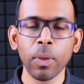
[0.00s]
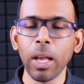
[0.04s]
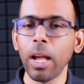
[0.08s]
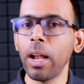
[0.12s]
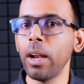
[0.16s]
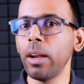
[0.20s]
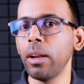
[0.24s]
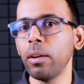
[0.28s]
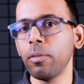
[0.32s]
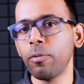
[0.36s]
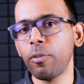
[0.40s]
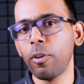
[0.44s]

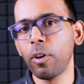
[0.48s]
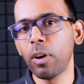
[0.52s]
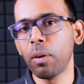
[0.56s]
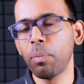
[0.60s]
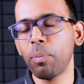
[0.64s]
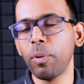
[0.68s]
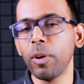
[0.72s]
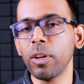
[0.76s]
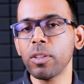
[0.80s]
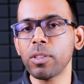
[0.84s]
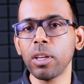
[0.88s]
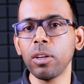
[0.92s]
And for a
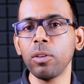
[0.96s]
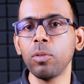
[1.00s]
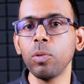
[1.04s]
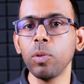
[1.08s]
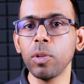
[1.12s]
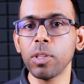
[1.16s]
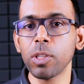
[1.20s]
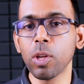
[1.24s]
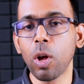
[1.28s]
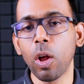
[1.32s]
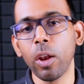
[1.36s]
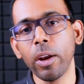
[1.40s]
person who
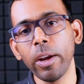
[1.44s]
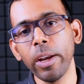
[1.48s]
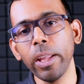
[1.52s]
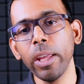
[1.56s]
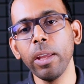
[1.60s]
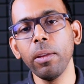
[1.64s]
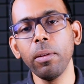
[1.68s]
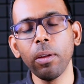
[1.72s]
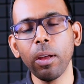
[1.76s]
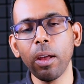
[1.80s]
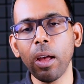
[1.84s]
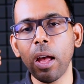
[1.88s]
is
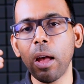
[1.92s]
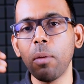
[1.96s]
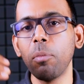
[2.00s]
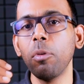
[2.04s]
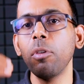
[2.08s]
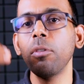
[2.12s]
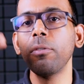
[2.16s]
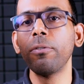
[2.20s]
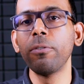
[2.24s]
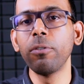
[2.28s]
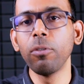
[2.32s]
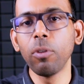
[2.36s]
already
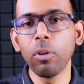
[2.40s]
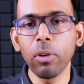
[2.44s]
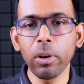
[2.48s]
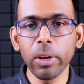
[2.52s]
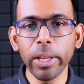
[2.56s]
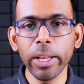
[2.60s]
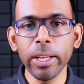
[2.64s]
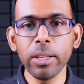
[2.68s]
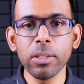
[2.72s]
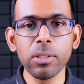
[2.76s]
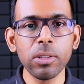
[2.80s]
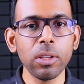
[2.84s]
above 4
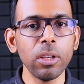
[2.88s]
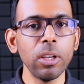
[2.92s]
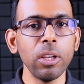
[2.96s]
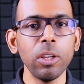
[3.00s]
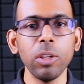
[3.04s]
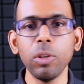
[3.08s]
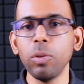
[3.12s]
needs,